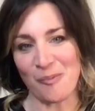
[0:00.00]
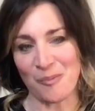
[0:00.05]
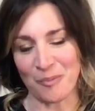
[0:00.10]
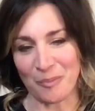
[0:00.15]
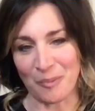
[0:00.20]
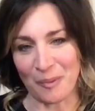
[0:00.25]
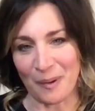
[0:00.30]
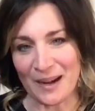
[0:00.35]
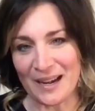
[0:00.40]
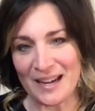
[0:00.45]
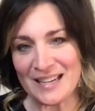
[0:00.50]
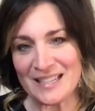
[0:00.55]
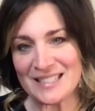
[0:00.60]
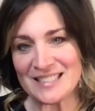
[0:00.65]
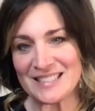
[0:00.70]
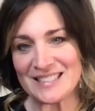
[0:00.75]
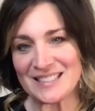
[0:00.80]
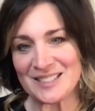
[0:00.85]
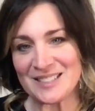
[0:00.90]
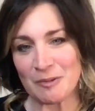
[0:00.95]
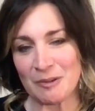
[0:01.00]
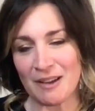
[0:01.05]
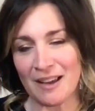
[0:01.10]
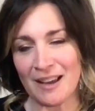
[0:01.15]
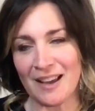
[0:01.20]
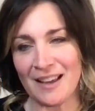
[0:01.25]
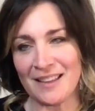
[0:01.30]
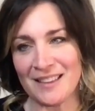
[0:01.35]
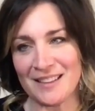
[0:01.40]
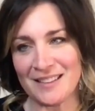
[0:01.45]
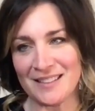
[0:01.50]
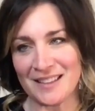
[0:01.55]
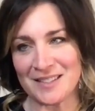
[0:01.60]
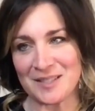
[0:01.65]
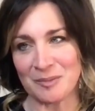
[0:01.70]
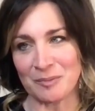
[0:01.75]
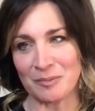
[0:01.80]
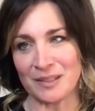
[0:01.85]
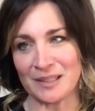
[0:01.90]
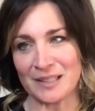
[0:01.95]
Right? So I think that's
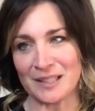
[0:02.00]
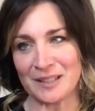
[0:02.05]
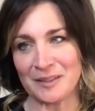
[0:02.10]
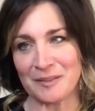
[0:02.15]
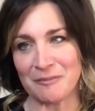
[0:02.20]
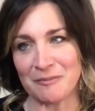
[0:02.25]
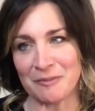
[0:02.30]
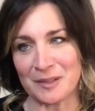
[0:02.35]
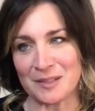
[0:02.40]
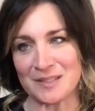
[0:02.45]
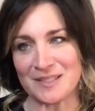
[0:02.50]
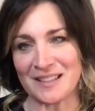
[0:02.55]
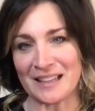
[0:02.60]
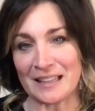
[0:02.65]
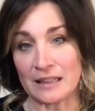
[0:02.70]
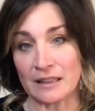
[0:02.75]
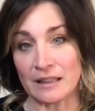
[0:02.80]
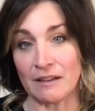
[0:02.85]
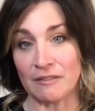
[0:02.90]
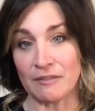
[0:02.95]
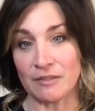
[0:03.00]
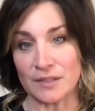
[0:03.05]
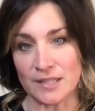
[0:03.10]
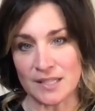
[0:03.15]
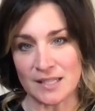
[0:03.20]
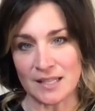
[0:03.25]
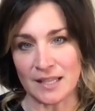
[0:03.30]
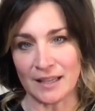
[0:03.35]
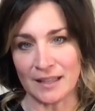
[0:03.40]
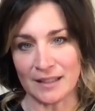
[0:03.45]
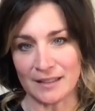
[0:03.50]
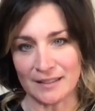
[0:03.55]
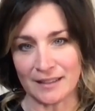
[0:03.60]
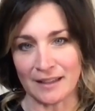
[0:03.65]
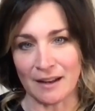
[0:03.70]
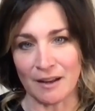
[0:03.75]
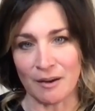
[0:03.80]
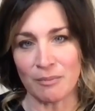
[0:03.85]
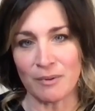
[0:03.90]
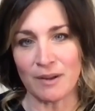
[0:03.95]
a really good first, like, level set,
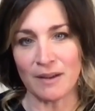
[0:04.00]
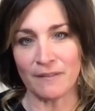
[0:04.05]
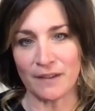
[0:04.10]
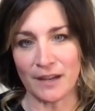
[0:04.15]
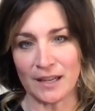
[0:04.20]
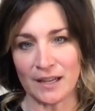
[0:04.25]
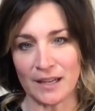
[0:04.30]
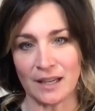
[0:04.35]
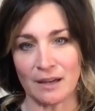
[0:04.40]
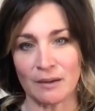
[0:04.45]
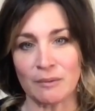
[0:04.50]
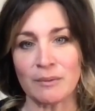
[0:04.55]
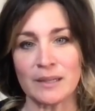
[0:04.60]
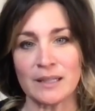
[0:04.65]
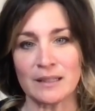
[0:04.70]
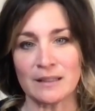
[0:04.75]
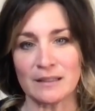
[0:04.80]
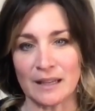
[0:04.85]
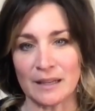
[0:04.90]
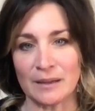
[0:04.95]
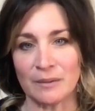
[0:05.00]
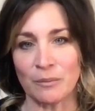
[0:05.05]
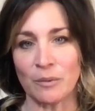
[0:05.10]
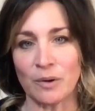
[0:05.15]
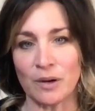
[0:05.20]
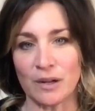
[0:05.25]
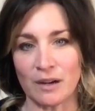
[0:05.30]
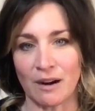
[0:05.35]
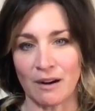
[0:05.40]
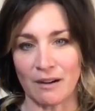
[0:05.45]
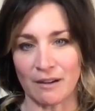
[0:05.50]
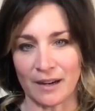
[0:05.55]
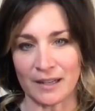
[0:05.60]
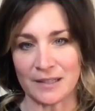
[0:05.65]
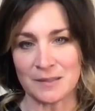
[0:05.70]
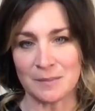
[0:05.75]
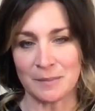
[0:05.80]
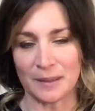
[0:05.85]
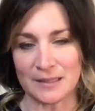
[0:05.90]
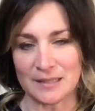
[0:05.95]
We've gotta get real on what are our
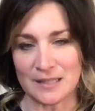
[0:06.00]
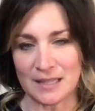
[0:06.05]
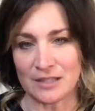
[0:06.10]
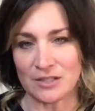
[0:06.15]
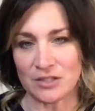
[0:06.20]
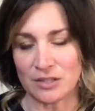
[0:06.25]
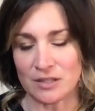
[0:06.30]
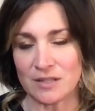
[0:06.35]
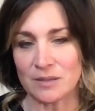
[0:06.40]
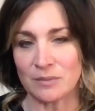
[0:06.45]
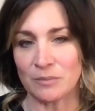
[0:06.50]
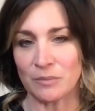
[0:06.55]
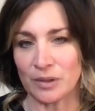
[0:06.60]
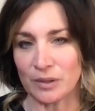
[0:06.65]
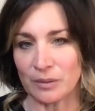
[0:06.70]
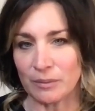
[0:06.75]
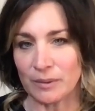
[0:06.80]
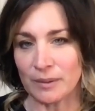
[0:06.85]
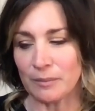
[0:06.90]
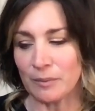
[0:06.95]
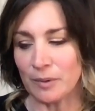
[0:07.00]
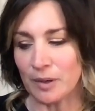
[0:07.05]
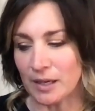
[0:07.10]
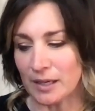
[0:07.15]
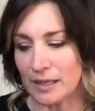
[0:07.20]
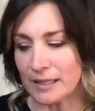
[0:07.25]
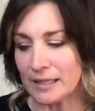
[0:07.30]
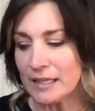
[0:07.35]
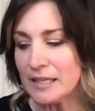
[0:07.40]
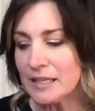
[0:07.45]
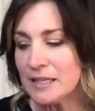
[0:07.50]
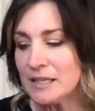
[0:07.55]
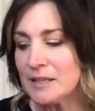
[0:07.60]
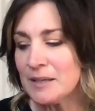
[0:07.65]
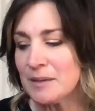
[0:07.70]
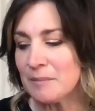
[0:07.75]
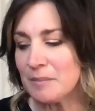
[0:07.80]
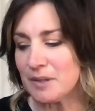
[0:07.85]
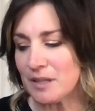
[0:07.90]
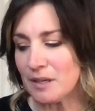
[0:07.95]
expectations and what do we want.
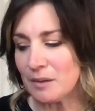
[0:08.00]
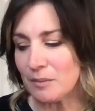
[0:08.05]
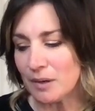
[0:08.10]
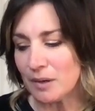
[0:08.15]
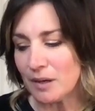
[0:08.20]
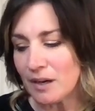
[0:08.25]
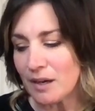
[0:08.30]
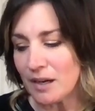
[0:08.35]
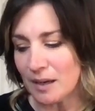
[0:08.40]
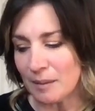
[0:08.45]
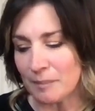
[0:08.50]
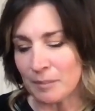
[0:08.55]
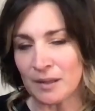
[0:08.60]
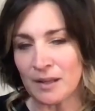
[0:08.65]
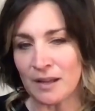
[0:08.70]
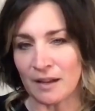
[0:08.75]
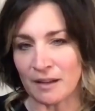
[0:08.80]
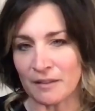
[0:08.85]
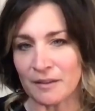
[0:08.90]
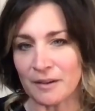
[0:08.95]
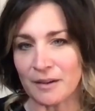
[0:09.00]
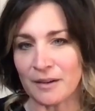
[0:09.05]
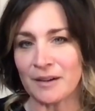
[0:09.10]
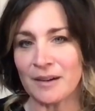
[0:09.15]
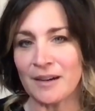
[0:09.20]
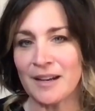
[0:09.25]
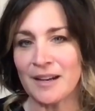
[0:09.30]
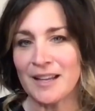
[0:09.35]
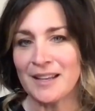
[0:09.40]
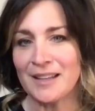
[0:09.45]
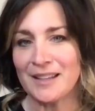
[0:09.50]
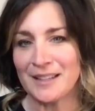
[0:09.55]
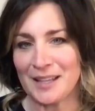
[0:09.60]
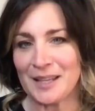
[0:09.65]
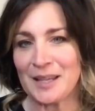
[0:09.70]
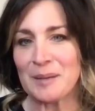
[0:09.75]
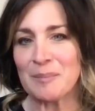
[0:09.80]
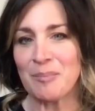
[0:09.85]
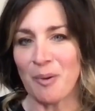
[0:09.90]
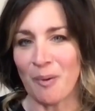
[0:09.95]
But there were a couple other
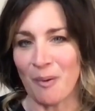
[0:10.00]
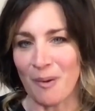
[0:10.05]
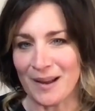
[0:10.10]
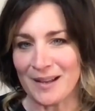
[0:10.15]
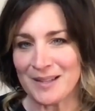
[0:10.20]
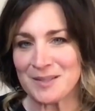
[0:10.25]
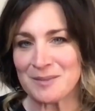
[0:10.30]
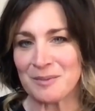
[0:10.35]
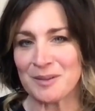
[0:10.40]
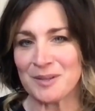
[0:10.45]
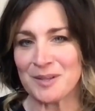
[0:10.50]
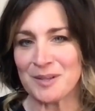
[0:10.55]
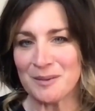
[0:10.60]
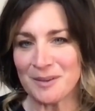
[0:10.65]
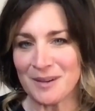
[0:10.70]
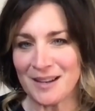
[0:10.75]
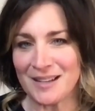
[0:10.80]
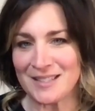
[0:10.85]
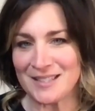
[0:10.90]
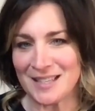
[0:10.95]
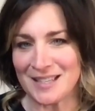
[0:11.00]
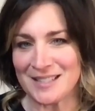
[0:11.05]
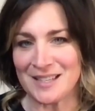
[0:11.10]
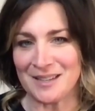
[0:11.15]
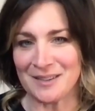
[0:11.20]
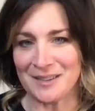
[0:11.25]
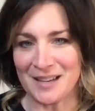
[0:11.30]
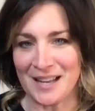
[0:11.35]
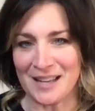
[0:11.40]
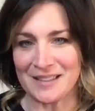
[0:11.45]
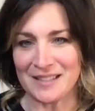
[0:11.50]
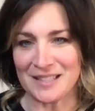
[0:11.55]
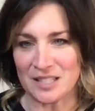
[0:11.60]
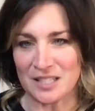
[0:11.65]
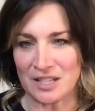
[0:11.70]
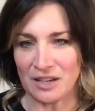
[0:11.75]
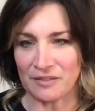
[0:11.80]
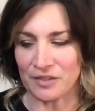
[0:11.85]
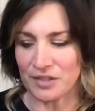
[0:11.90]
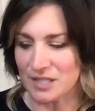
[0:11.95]
key points. When you and I sat down and had this
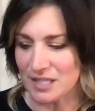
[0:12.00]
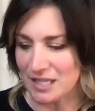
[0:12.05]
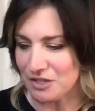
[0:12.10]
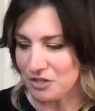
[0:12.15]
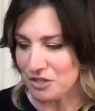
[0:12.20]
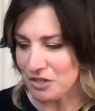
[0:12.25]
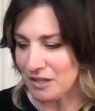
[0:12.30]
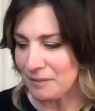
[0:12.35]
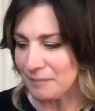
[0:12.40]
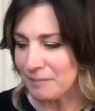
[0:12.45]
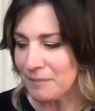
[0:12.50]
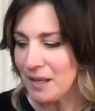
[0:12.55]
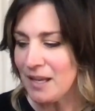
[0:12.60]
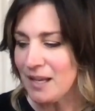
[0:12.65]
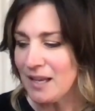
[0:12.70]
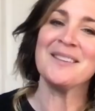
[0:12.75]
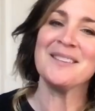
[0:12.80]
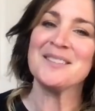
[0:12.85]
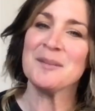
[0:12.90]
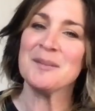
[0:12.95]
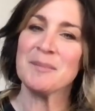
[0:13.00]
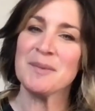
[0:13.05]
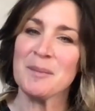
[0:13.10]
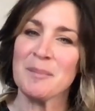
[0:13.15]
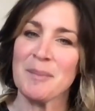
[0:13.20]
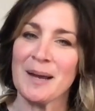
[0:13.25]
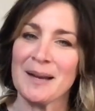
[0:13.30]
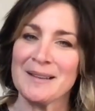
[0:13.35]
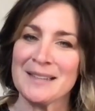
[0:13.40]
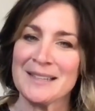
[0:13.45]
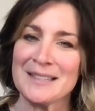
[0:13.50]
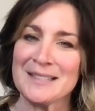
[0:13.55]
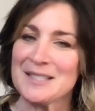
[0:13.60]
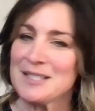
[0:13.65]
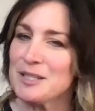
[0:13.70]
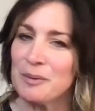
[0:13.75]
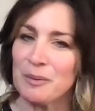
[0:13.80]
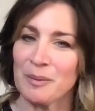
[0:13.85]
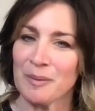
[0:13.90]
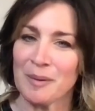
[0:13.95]
conversation, some of the Band-Aids
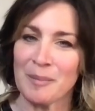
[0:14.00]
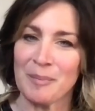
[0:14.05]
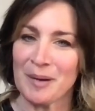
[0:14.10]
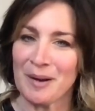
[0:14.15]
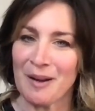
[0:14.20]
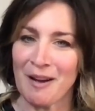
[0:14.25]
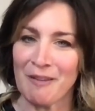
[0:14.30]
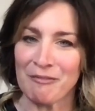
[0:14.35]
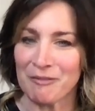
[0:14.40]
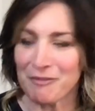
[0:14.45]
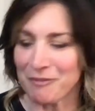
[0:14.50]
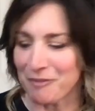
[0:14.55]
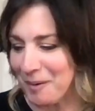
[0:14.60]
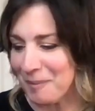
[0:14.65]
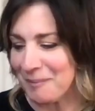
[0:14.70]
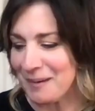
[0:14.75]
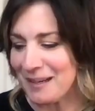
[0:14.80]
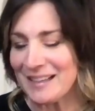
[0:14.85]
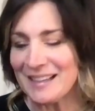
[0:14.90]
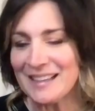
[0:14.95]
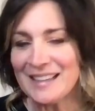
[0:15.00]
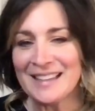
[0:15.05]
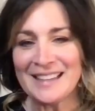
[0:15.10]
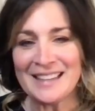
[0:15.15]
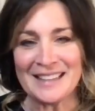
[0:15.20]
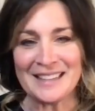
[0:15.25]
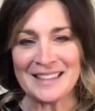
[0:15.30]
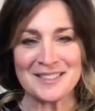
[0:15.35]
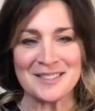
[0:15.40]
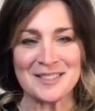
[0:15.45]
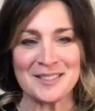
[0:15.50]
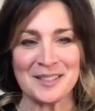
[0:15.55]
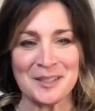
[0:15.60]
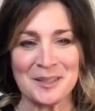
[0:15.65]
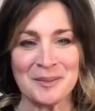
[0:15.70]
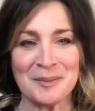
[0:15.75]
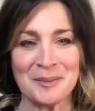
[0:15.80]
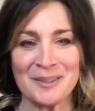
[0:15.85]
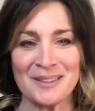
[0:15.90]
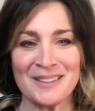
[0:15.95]
you were ripping off for me is
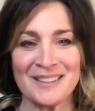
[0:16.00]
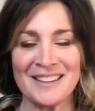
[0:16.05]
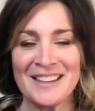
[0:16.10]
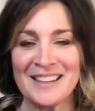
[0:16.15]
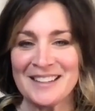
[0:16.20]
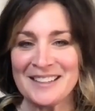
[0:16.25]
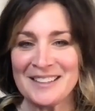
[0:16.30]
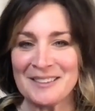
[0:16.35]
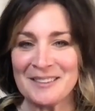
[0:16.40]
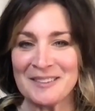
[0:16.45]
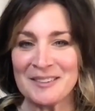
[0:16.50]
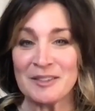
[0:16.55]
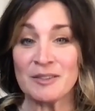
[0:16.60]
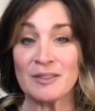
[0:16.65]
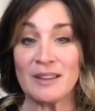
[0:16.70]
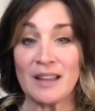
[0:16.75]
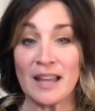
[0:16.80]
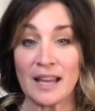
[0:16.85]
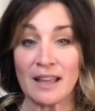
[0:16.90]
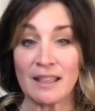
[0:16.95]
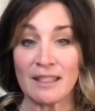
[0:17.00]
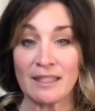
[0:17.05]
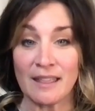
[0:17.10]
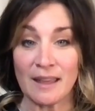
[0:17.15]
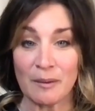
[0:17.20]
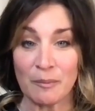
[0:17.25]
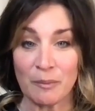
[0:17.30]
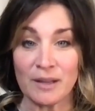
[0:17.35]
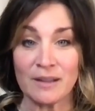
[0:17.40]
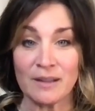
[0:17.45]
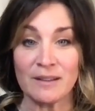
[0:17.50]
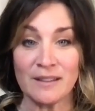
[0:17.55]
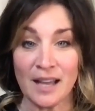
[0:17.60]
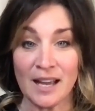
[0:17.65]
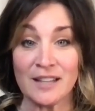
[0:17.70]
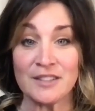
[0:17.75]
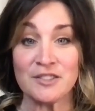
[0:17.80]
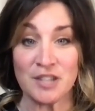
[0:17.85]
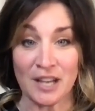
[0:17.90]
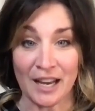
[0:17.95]
you're like, "They will
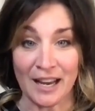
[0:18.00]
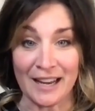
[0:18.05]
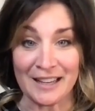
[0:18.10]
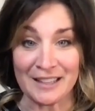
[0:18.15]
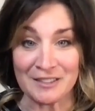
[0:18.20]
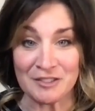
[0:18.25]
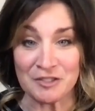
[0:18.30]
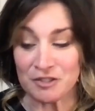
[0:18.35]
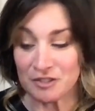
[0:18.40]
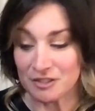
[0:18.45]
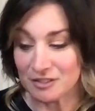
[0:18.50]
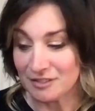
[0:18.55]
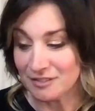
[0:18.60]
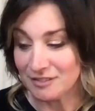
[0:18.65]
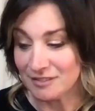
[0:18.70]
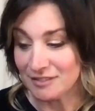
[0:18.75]
not change.